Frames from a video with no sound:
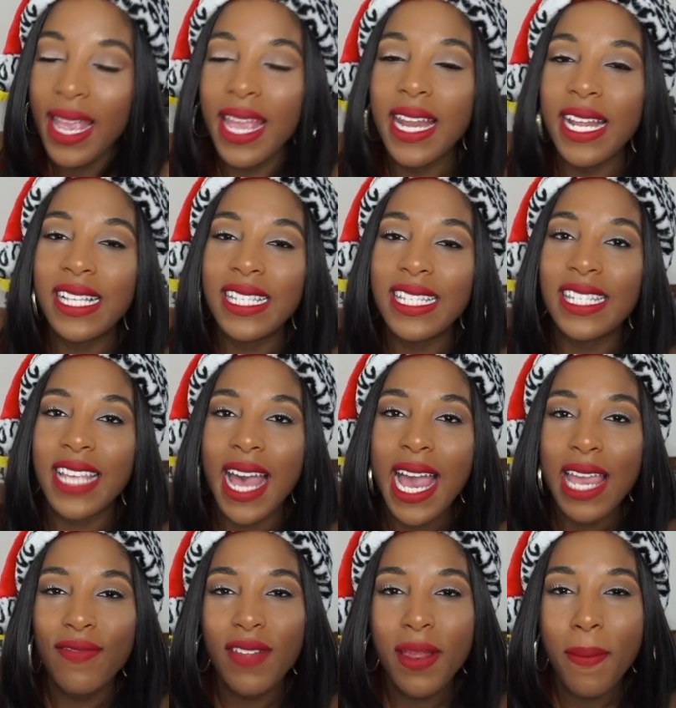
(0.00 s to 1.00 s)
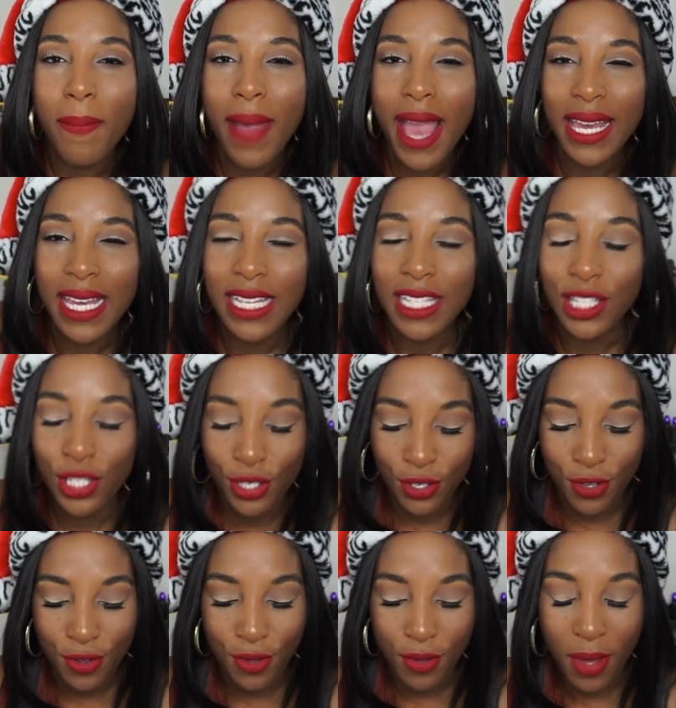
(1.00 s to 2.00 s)
And then diving back
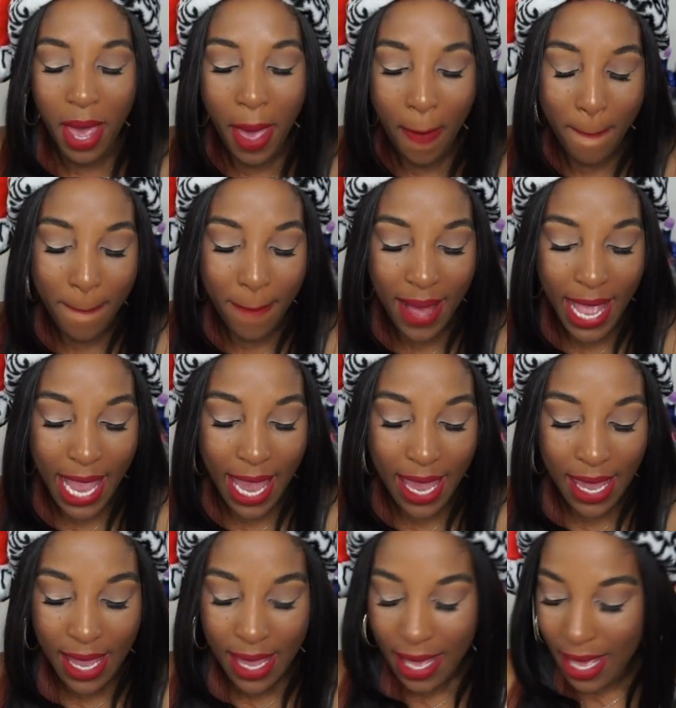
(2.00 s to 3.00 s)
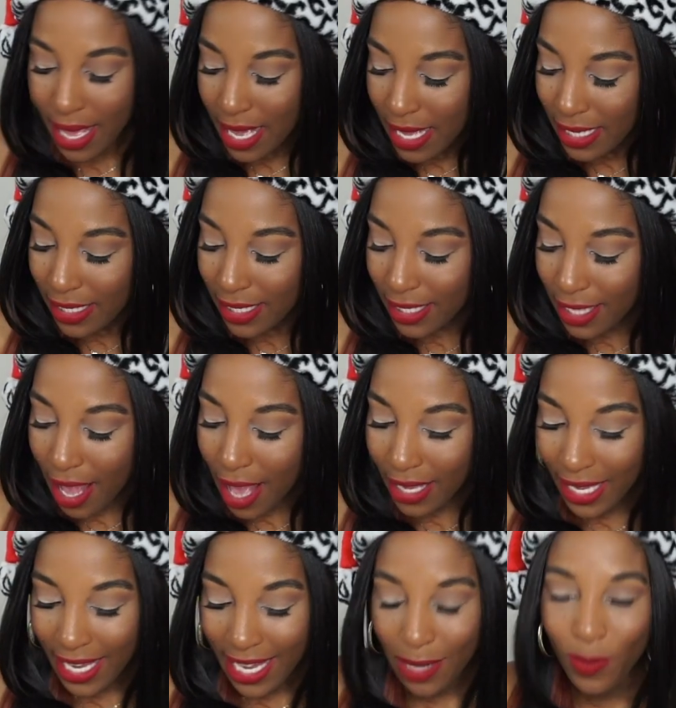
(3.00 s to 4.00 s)
into my
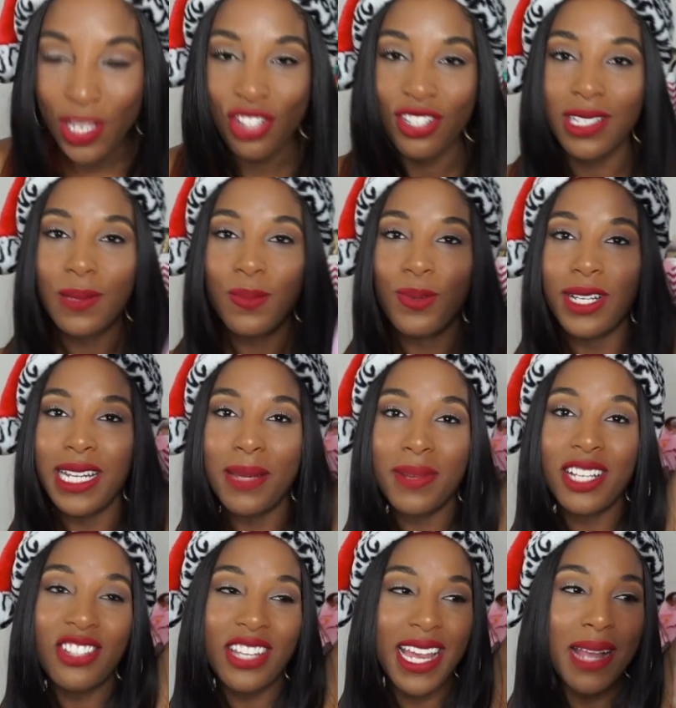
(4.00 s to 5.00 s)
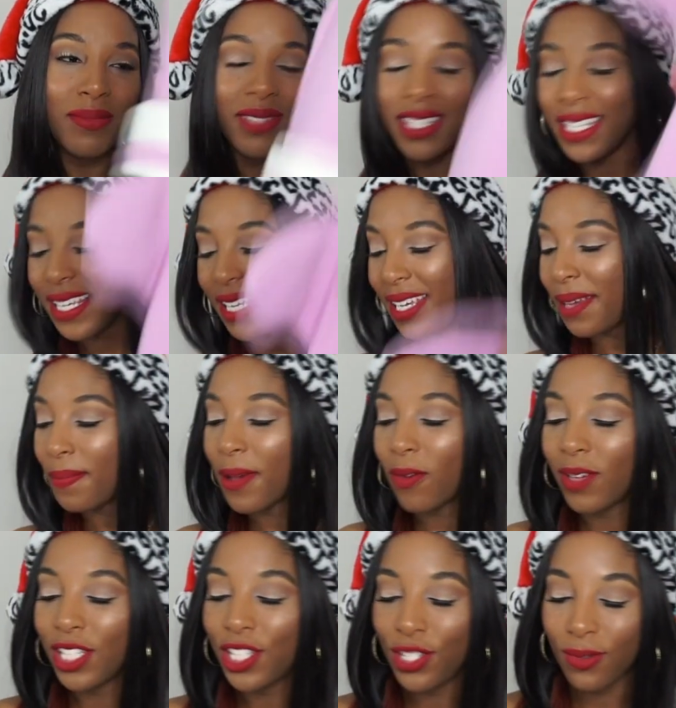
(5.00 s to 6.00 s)
stocking, which is pretty much empty,
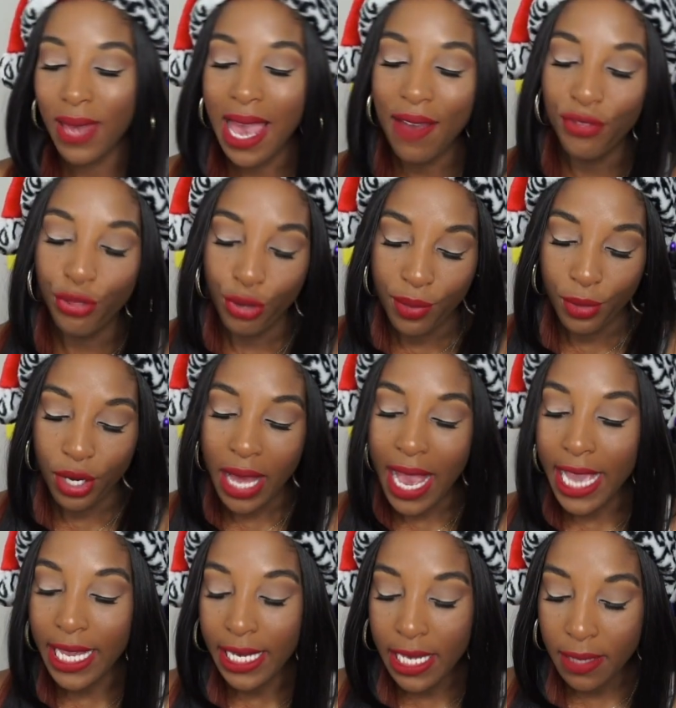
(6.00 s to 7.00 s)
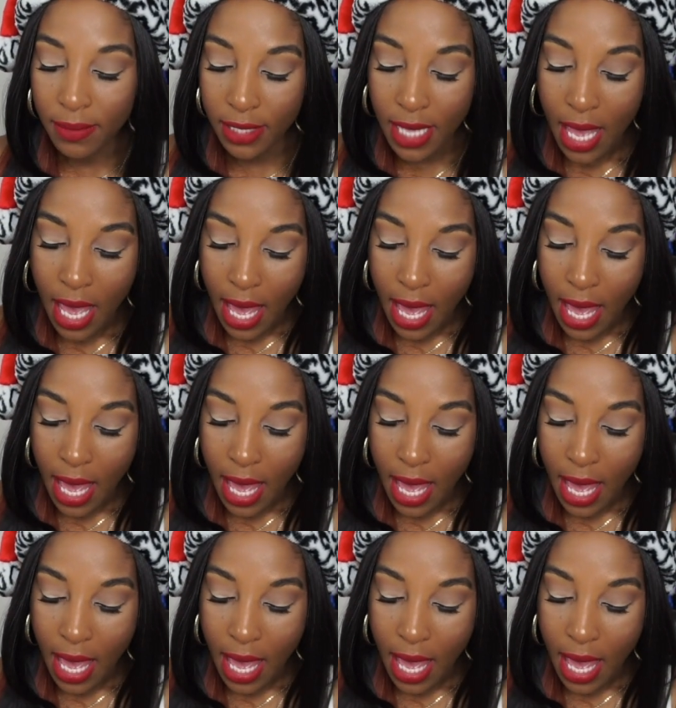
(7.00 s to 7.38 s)
but we do have three more items.